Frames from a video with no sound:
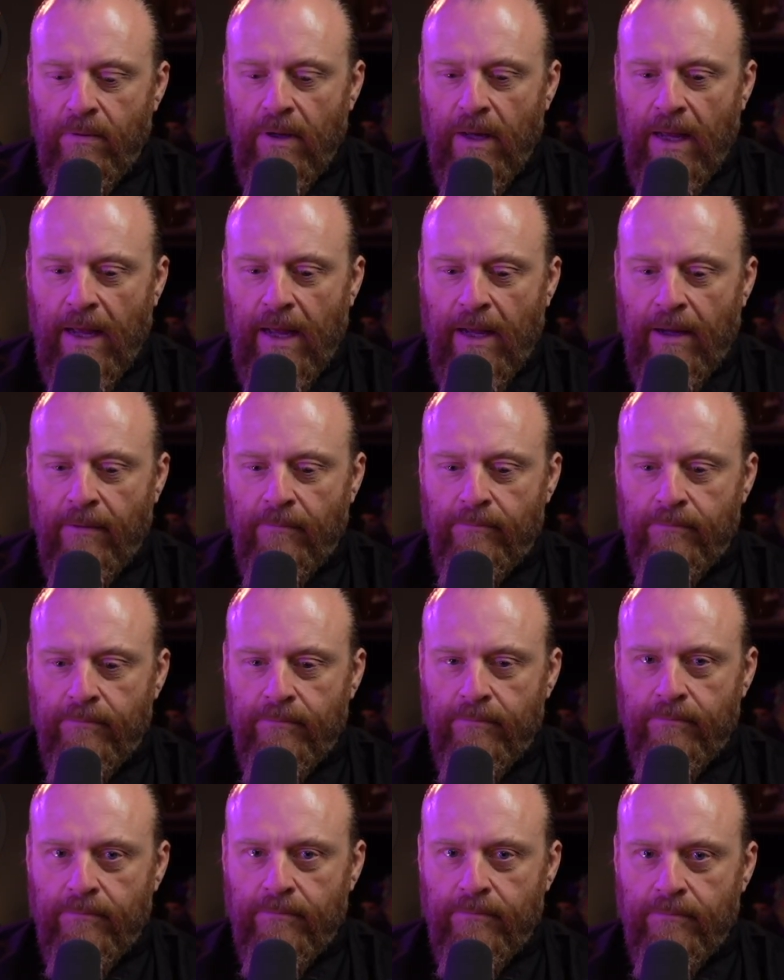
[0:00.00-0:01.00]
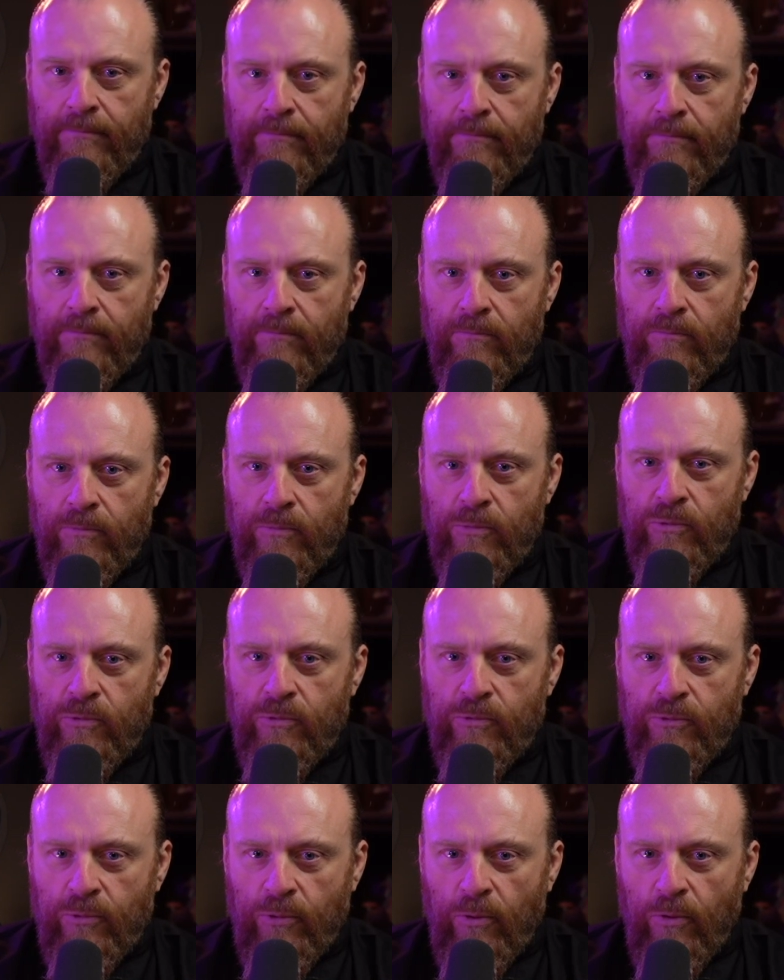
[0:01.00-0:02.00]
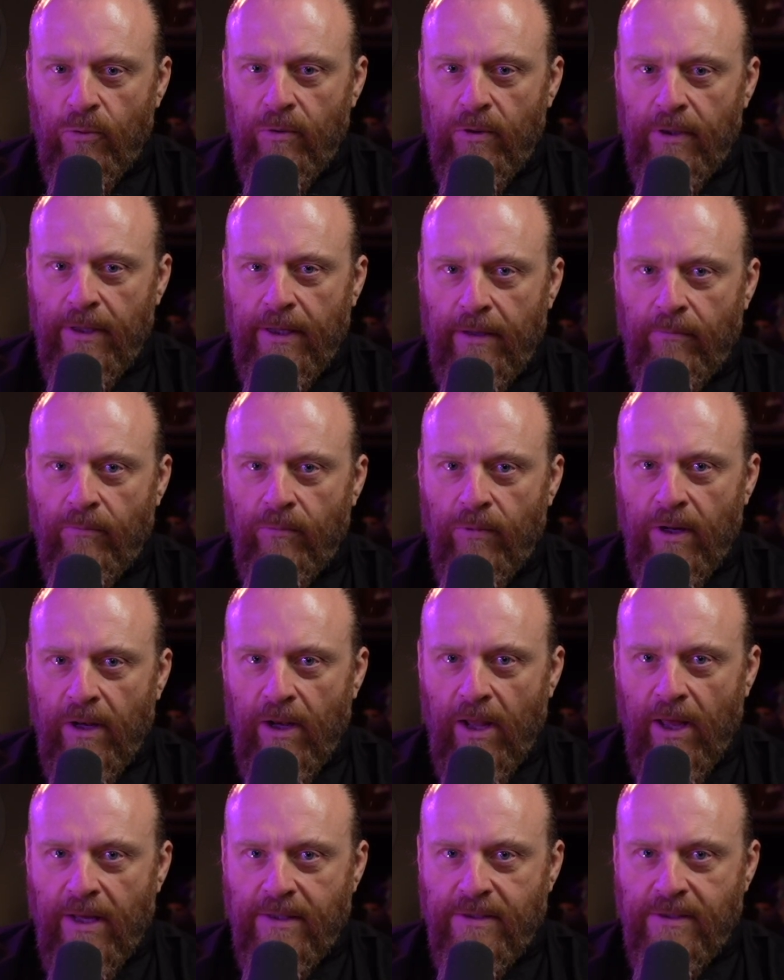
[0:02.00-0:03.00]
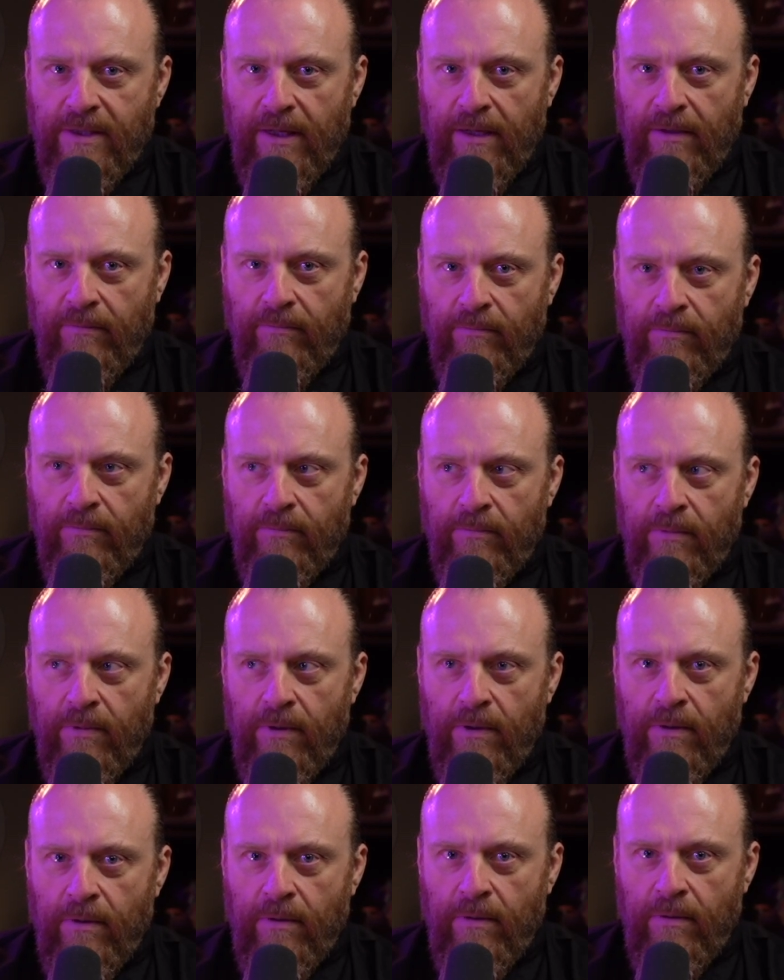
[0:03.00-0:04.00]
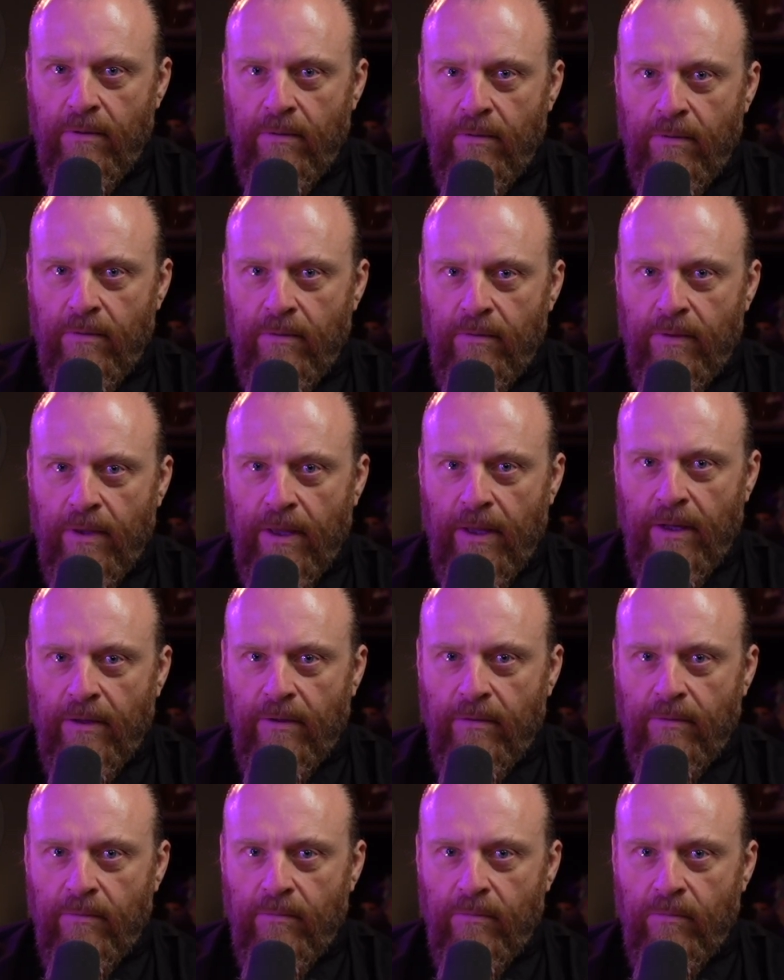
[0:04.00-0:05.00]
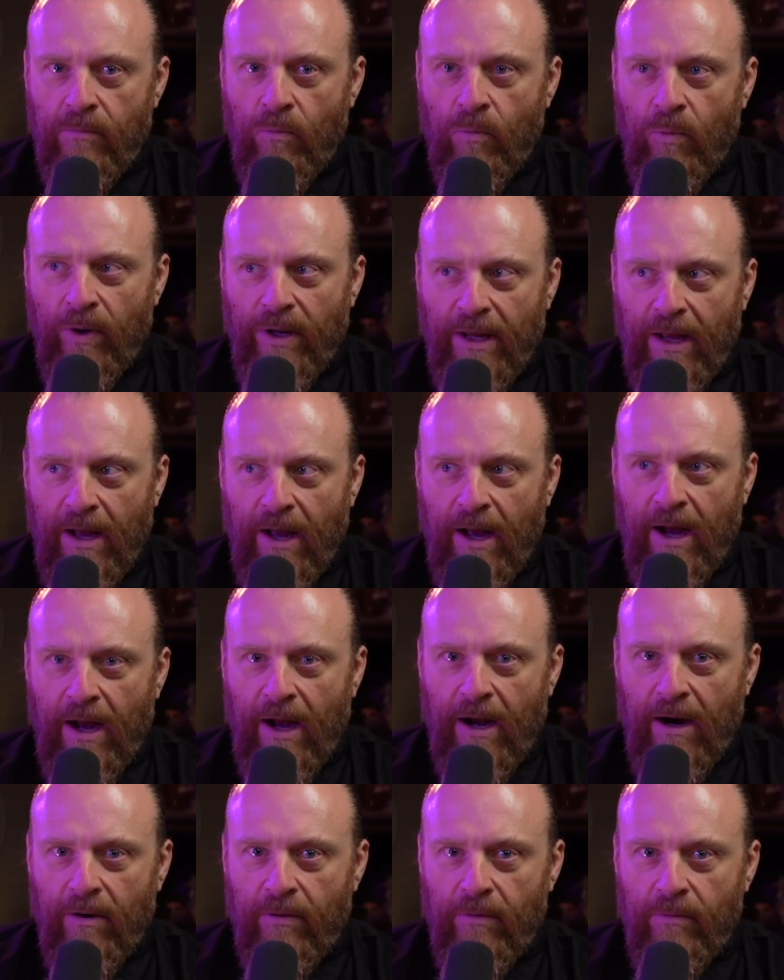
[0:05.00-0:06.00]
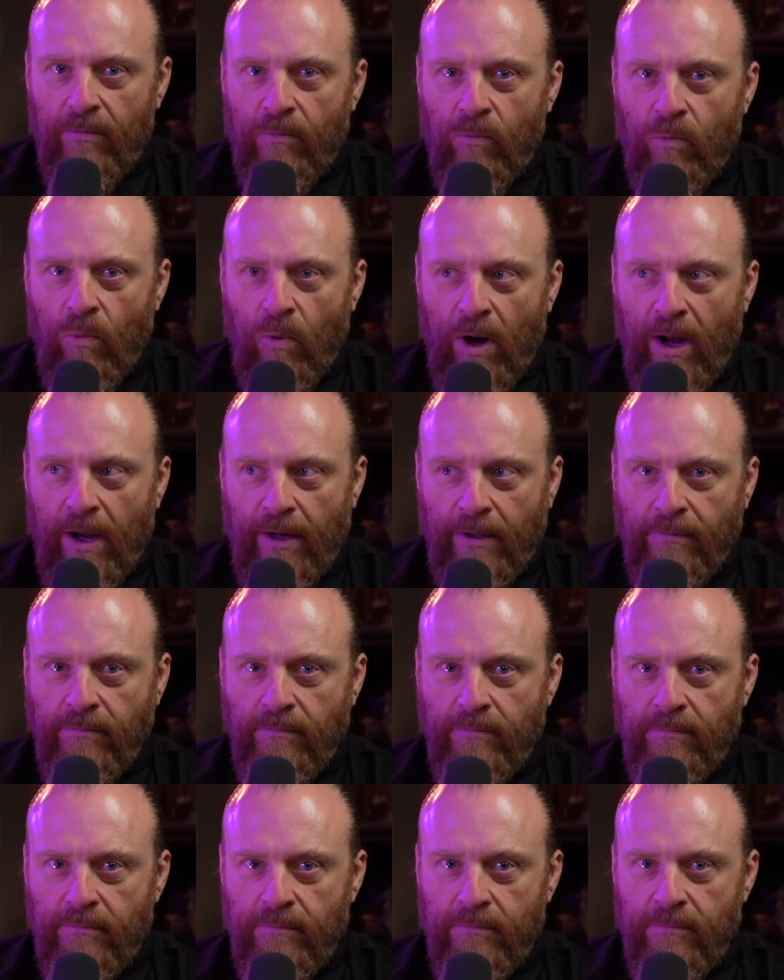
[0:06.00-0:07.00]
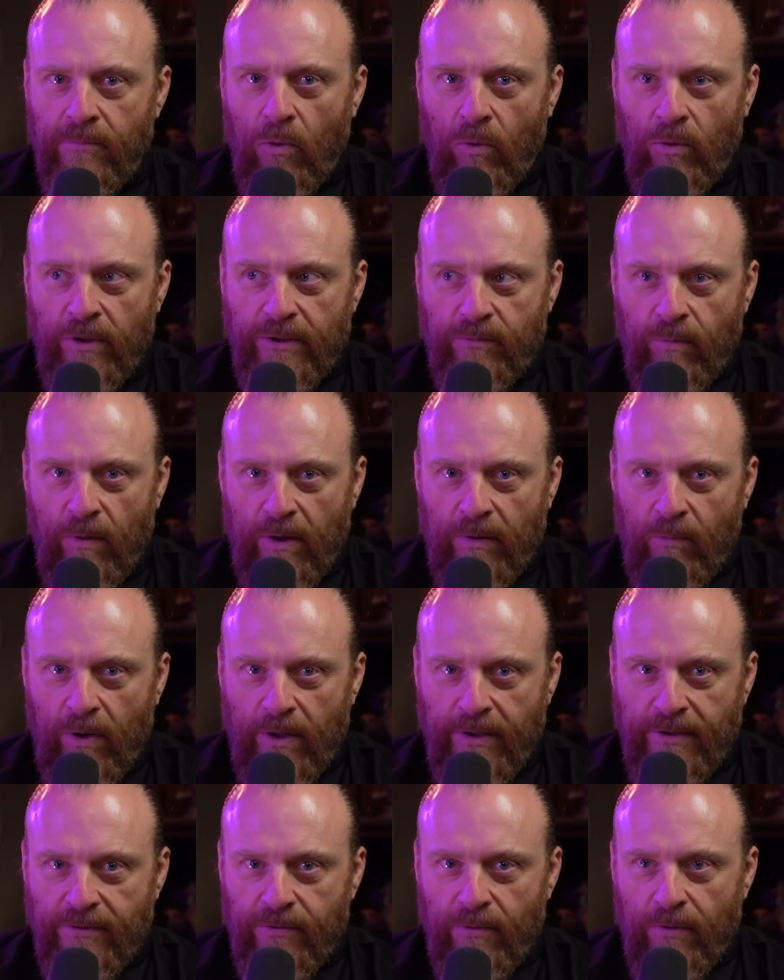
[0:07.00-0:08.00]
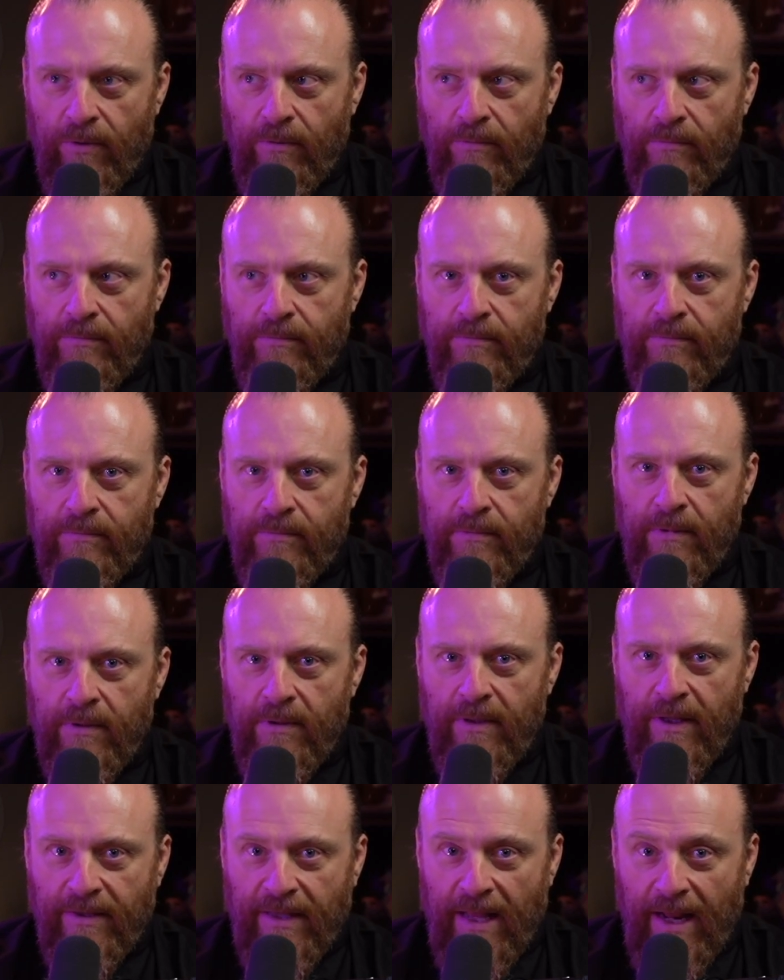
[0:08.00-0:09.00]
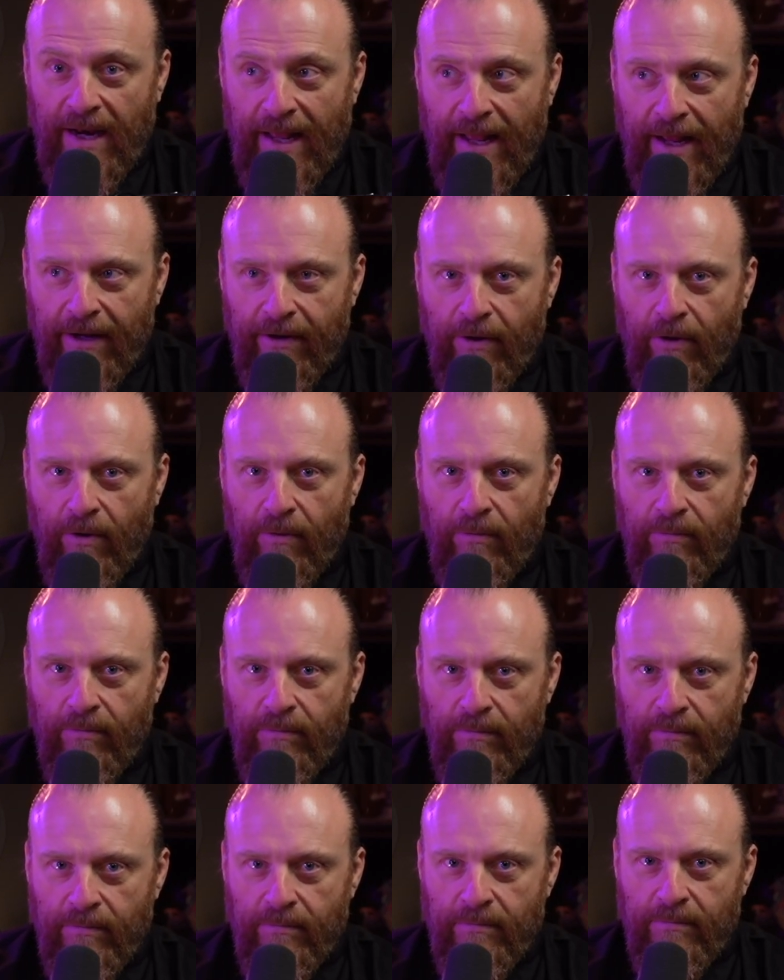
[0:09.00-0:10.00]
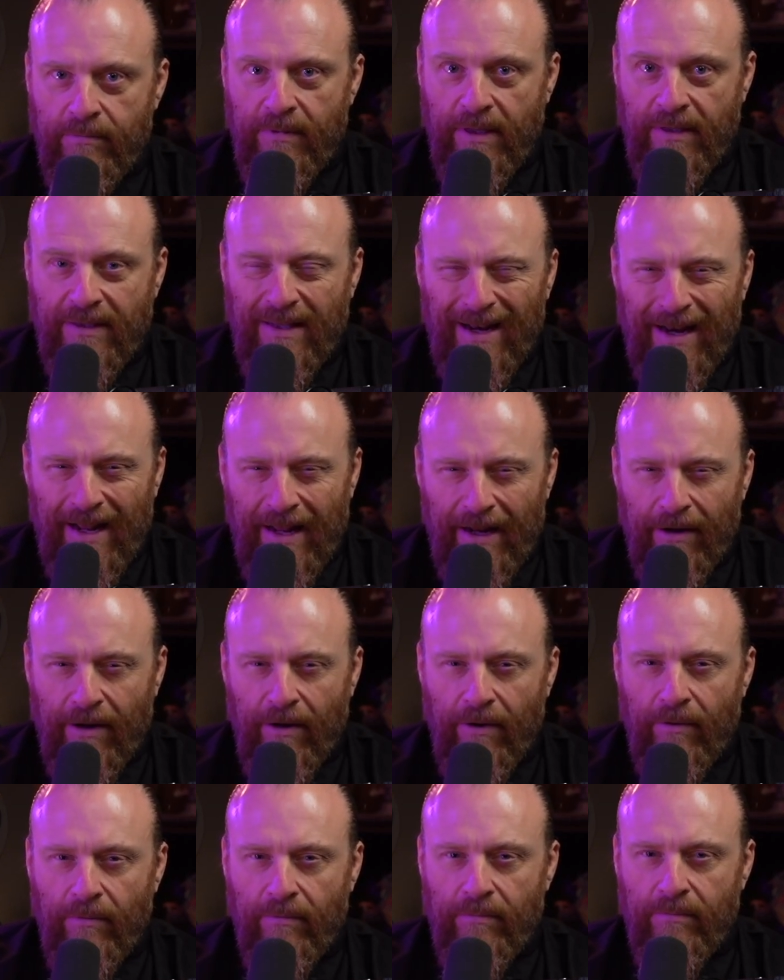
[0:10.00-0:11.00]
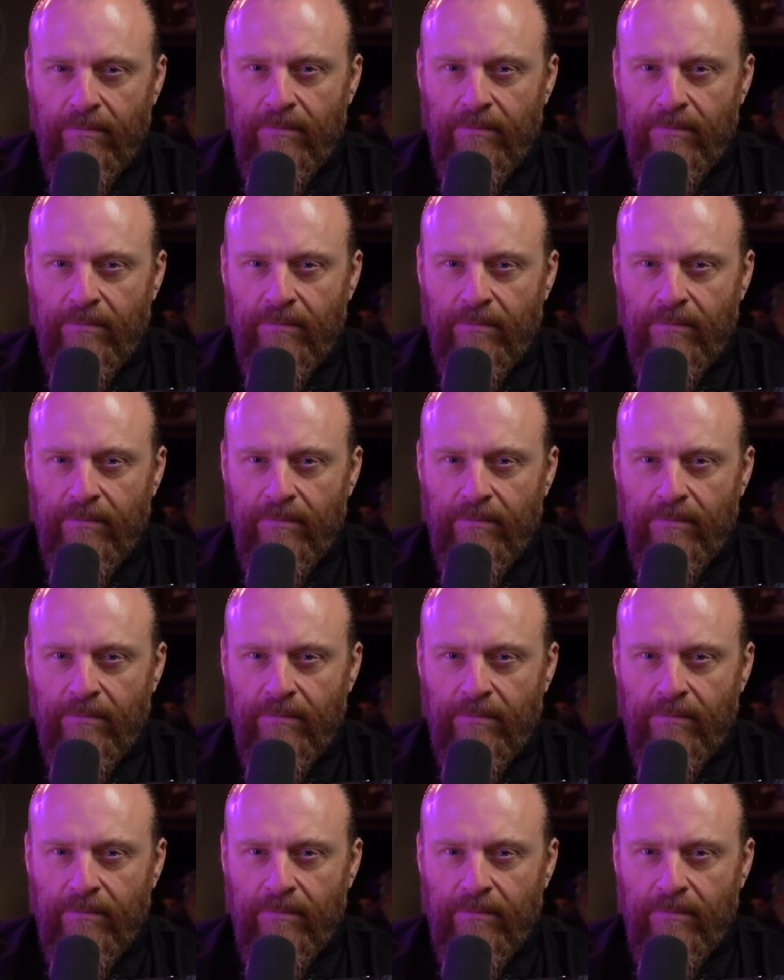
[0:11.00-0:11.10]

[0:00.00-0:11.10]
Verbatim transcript: Um, truly realizing that we are one, all is one, one is all let that echo. Let that echo.